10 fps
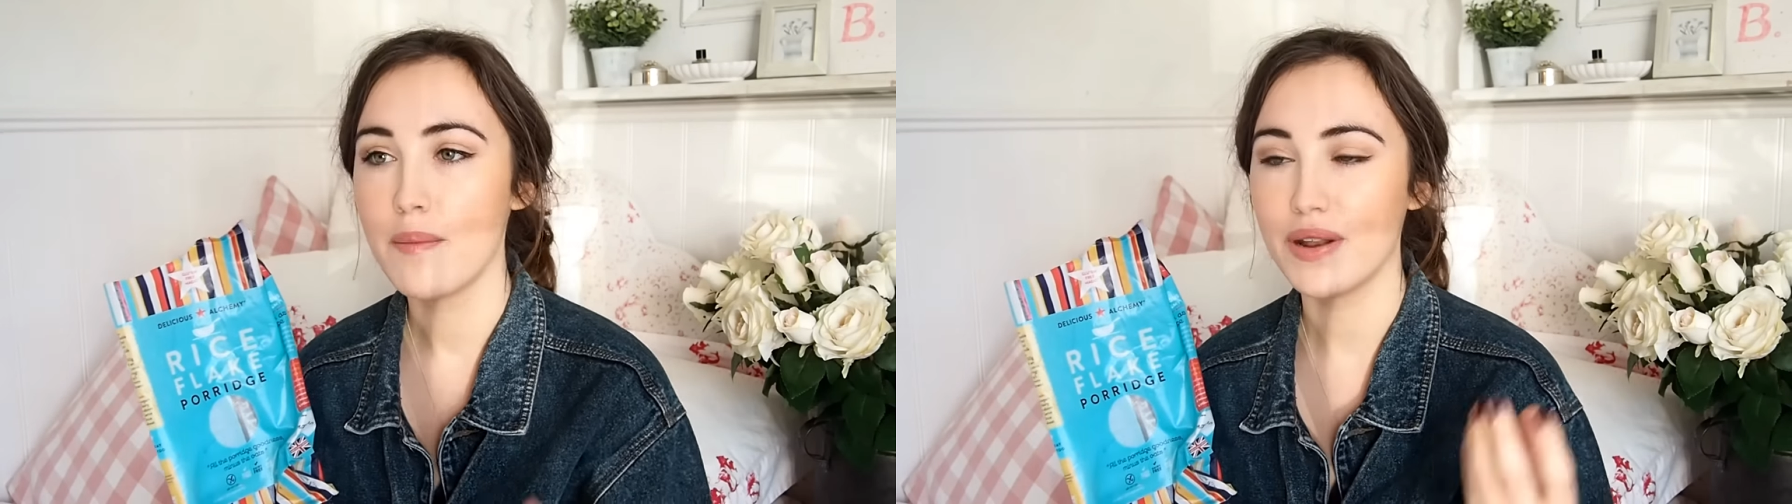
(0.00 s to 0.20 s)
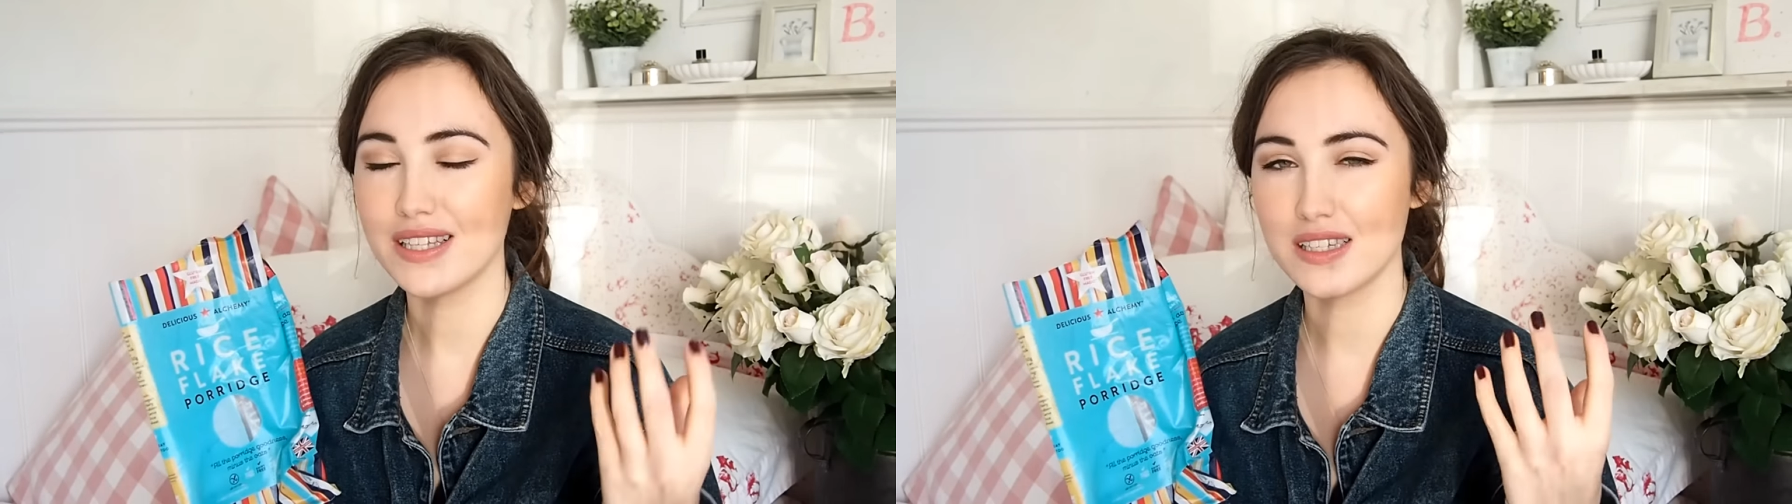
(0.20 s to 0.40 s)

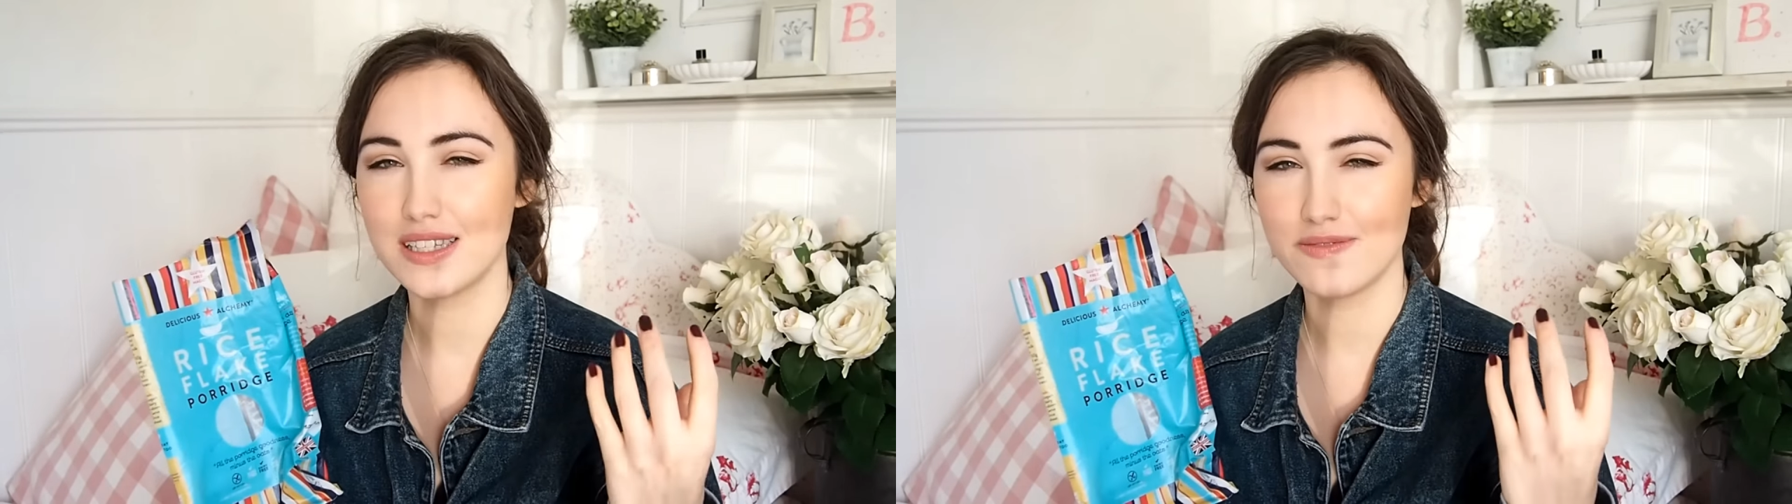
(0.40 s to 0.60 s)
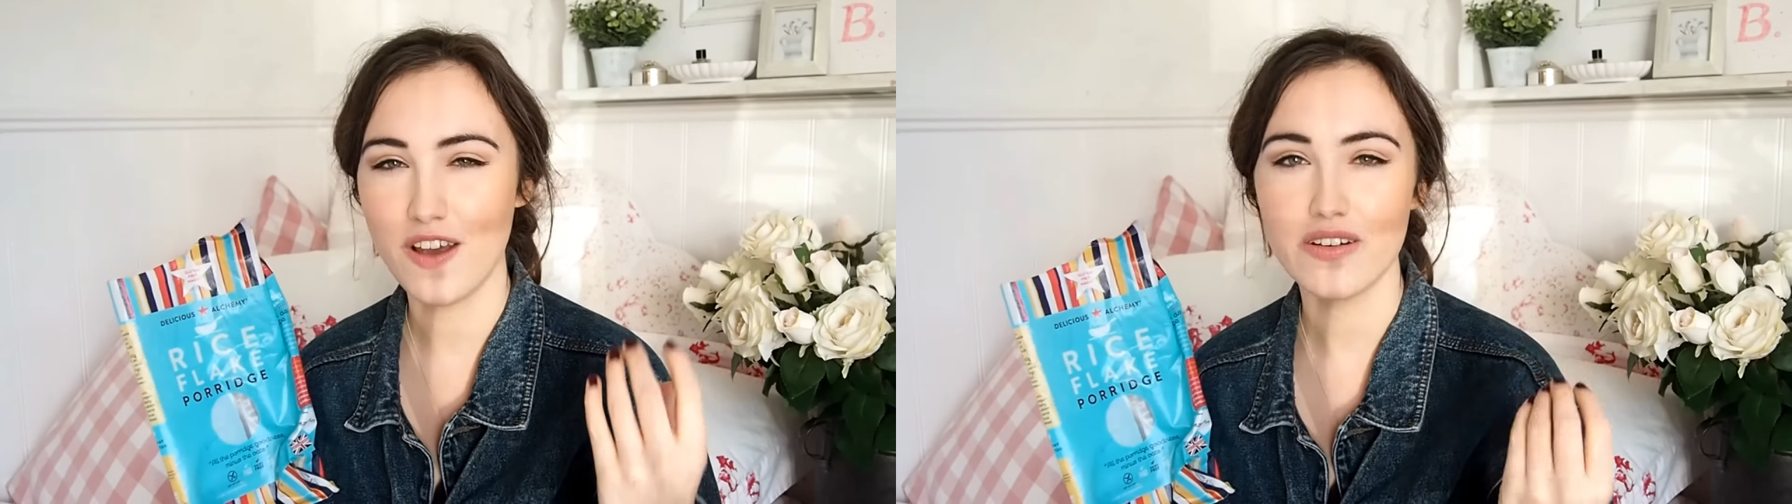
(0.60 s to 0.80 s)
but it's a
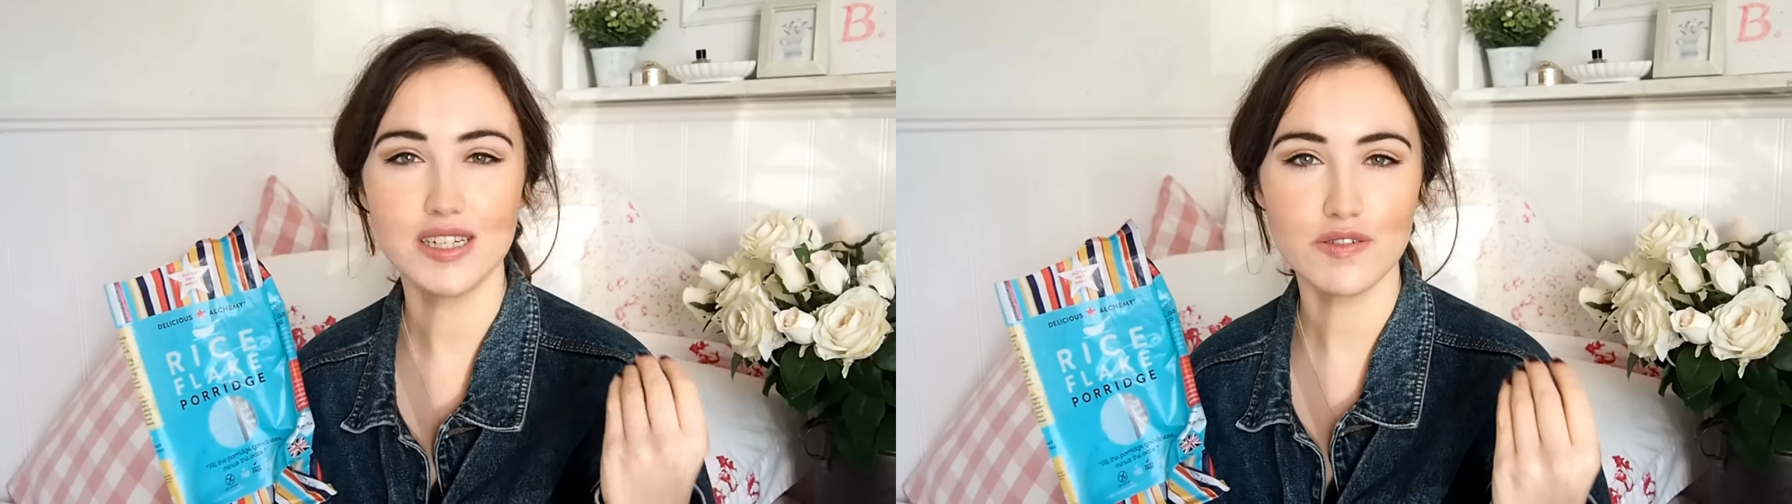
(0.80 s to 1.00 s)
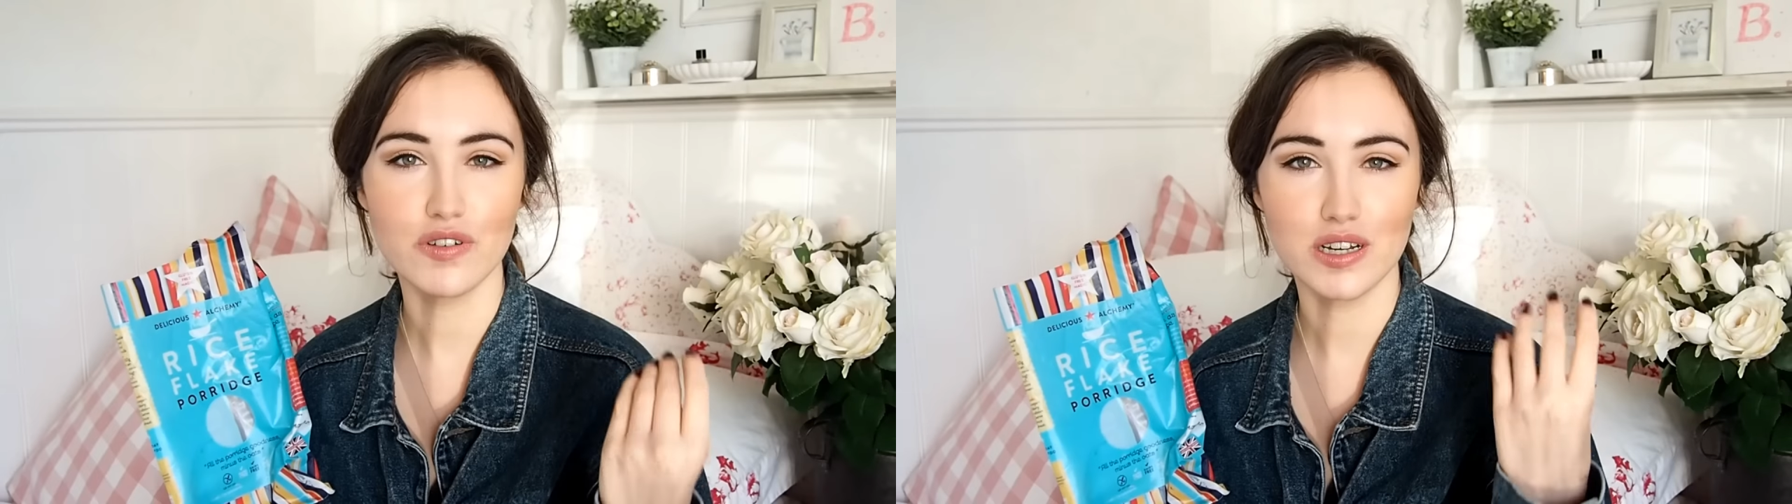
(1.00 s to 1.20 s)
very
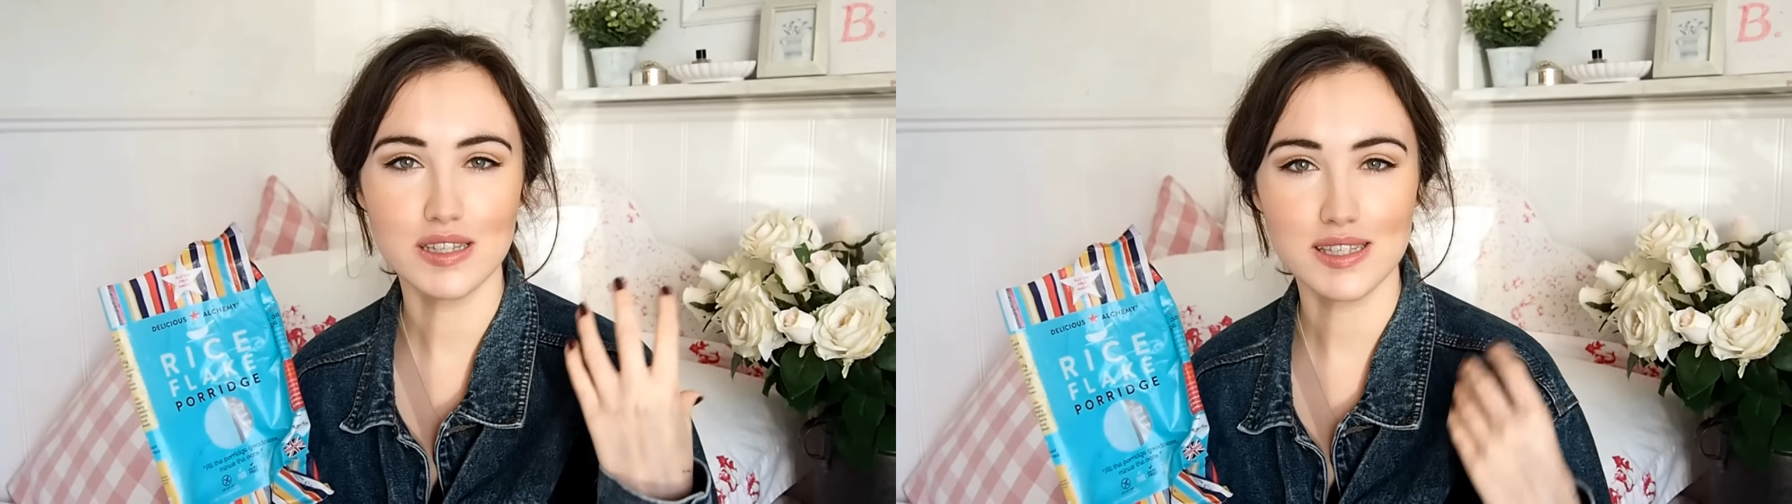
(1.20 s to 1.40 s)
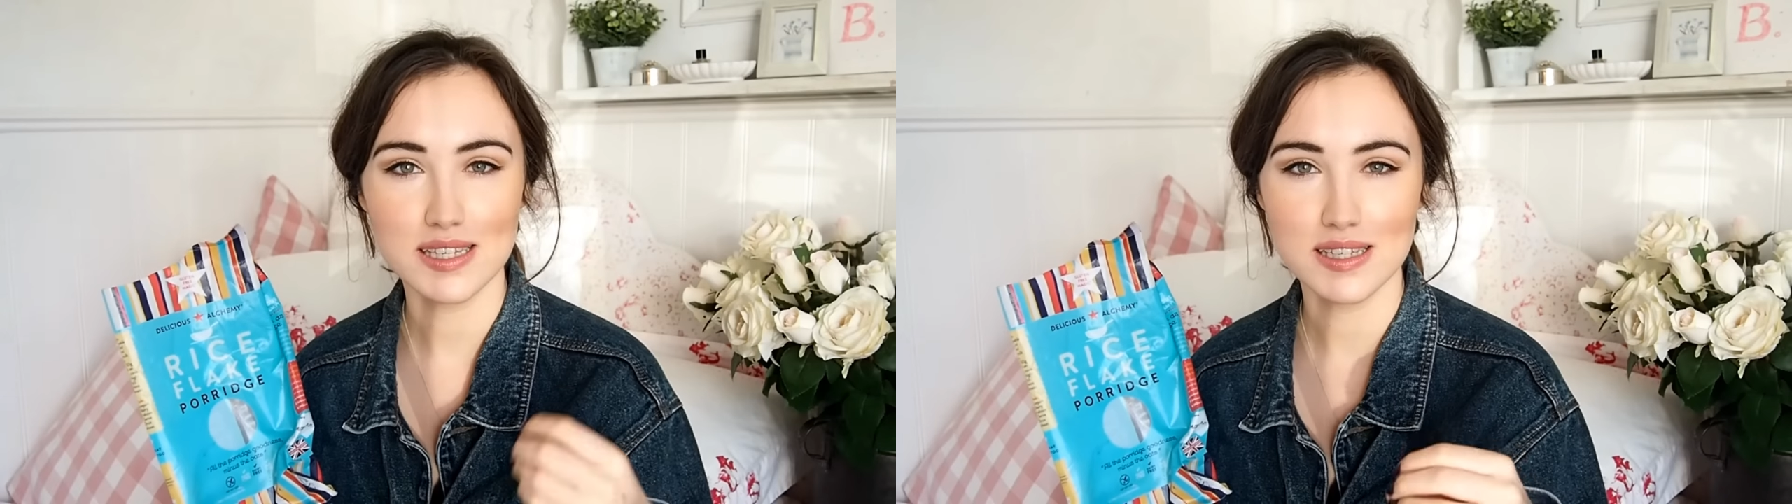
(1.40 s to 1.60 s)
different
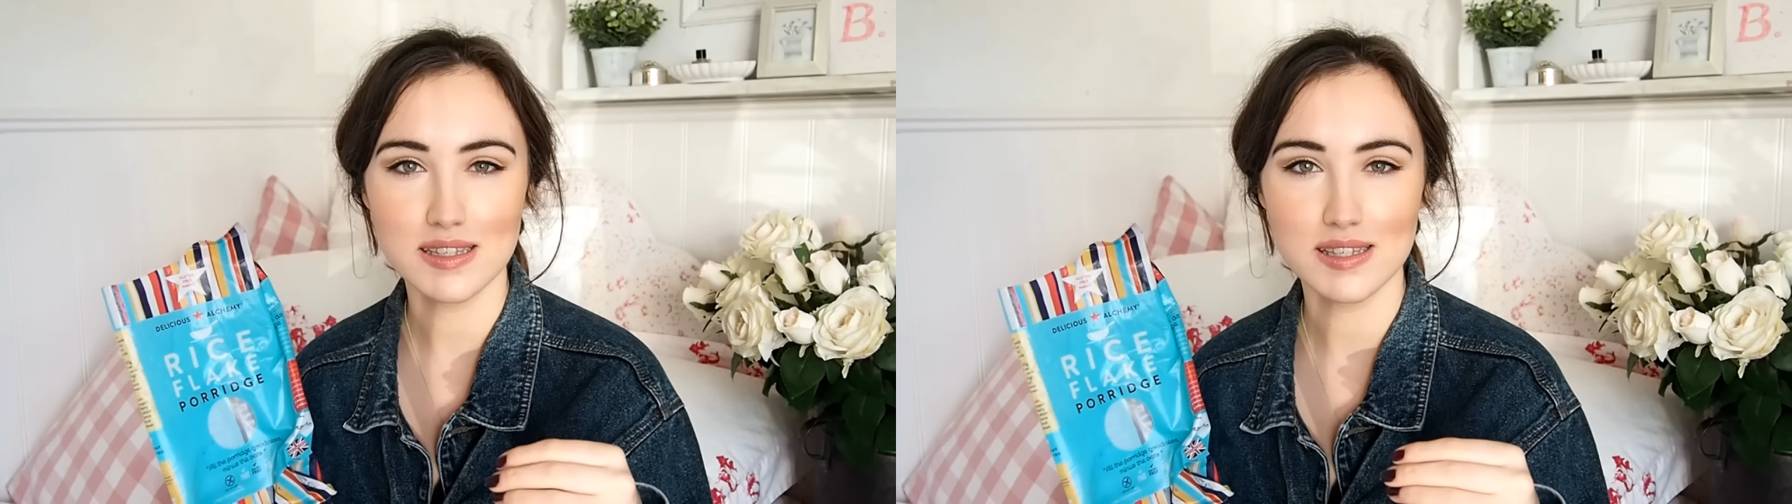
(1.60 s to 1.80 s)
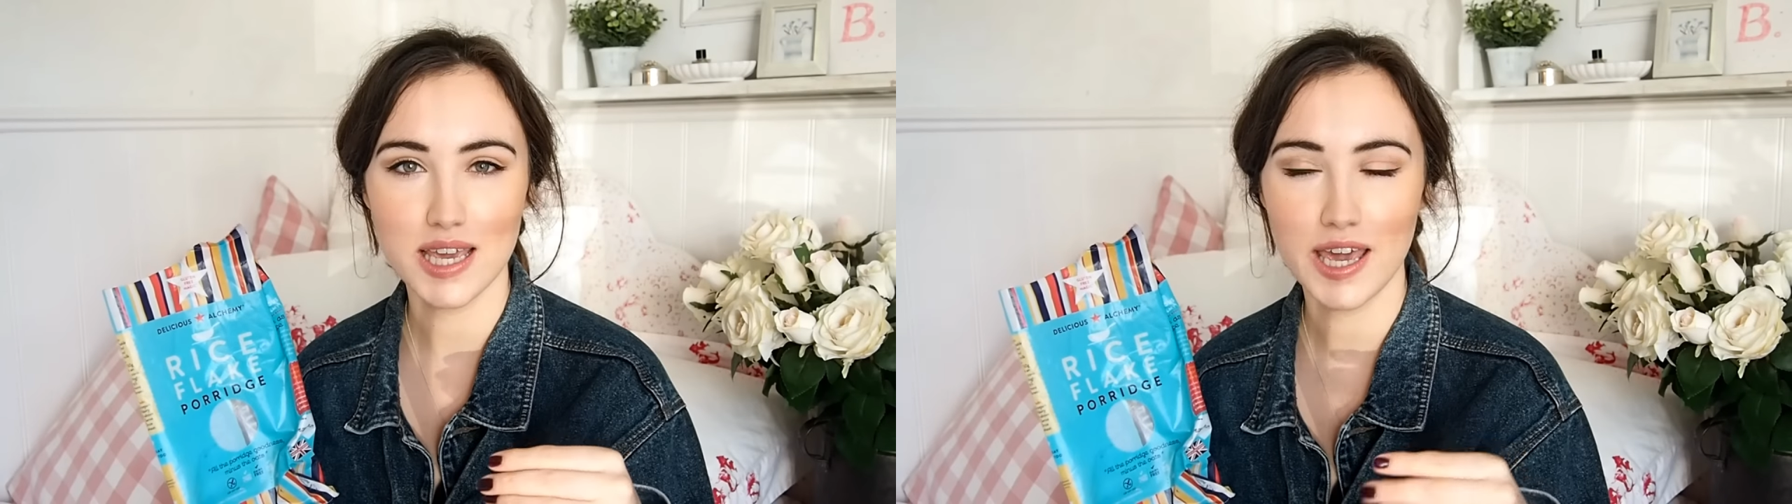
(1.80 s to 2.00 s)

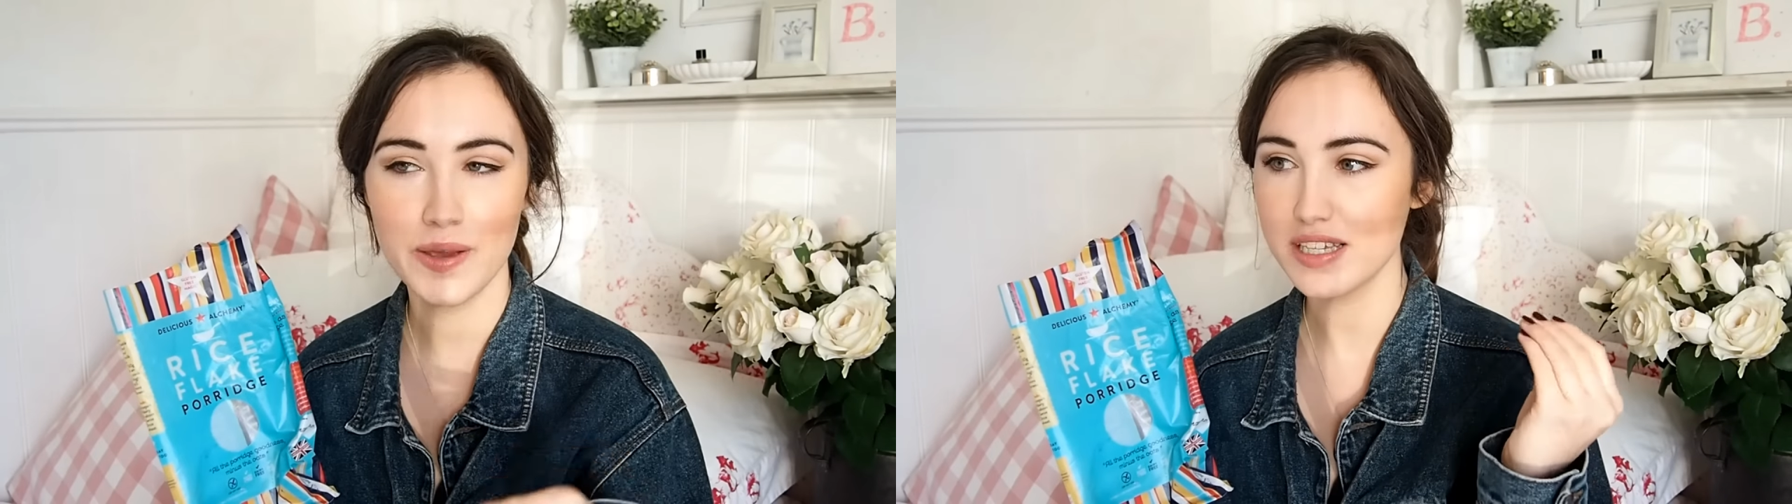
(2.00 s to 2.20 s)
consistency.